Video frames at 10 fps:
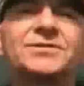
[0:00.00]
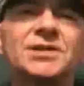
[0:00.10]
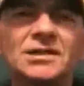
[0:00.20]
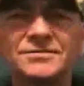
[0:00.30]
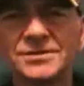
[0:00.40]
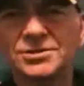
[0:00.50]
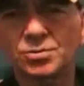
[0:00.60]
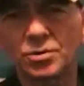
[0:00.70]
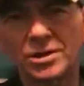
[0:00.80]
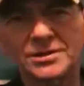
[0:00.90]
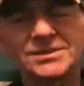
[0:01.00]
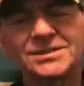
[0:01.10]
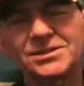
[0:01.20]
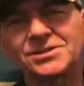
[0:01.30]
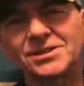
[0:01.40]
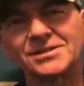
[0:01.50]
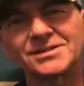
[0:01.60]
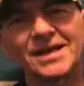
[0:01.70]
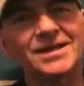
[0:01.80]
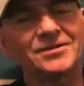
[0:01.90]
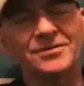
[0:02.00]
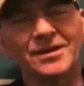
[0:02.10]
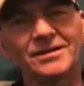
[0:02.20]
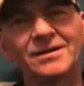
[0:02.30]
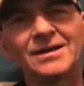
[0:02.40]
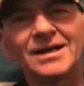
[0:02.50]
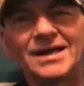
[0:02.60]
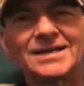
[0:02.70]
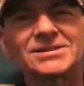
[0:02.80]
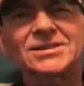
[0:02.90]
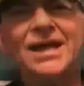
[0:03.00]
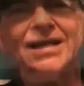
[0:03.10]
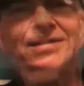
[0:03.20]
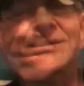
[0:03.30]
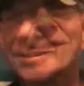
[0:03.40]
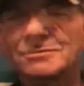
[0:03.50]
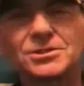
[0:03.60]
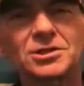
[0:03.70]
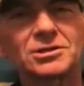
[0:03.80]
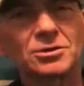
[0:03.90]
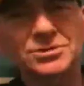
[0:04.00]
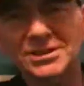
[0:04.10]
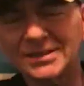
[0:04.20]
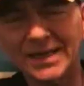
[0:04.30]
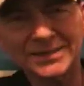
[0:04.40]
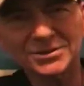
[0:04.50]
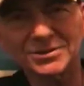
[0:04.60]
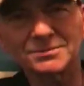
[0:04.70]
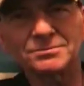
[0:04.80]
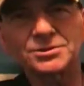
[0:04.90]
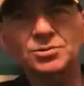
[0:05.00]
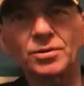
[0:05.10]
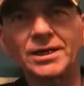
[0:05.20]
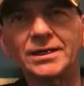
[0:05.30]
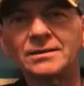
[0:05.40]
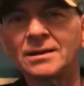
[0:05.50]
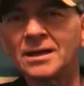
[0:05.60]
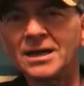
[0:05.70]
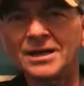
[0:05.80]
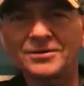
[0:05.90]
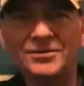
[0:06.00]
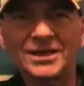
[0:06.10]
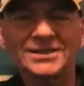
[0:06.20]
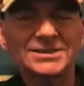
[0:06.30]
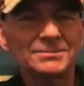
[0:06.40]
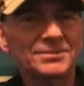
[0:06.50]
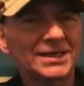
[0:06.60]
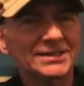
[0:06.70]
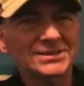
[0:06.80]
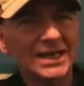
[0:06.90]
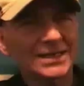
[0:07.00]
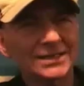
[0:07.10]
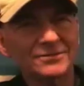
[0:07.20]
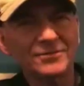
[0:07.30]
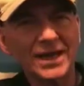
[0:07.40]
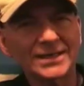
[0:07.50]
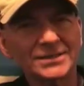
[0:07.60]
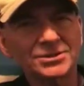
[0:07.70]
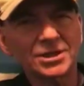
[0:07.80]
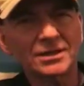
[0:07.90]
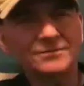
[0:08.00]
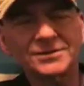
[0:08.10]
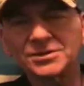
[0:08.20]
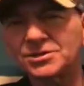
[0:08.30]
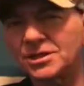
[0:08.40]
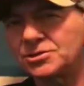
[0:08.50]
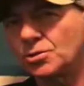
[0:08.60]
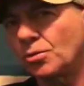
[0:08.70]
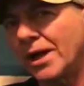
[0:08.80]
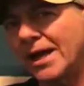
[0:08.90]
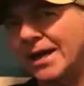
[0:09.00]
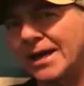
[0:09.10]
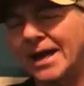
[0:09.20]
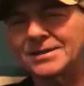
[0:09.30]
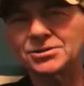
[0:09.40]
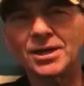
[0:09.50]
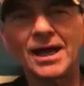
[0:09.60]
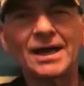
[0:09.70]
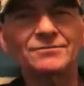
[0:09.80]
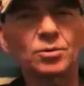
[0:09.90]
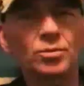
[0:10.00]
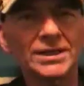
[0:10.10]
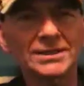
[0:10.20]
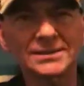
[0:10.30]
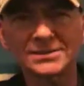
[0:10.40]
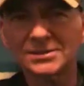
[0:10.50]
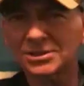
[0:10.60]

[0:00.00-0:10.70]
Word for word: If Sullivan's work teaches us anything, it's that there was a close connection between the t being taken advantage of in such a way as to have a weakness